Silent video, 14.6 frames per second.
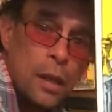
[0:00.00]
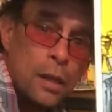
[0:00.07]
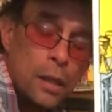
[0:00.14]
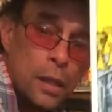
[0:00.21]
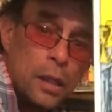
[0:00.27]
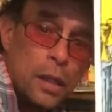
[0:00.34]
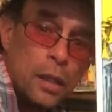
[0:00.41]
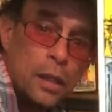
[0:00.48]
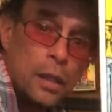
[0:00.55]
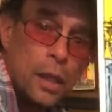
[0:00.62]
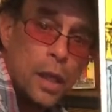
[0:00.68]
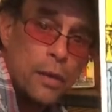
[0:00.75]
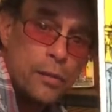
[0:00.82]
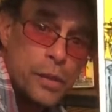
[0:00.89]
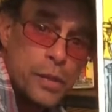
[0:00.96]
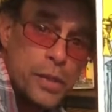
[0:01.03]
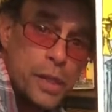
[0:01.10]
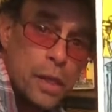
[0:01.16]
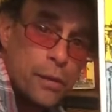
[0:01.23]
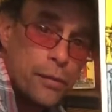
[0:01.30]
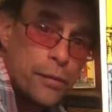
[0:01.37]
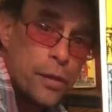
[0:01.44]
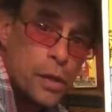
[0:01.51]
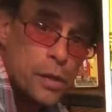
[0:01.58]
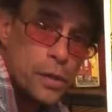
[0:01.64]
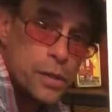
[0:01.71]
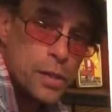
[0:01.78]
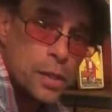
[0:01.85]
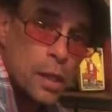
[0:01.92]
you need to love yourself
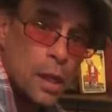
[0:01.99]
first.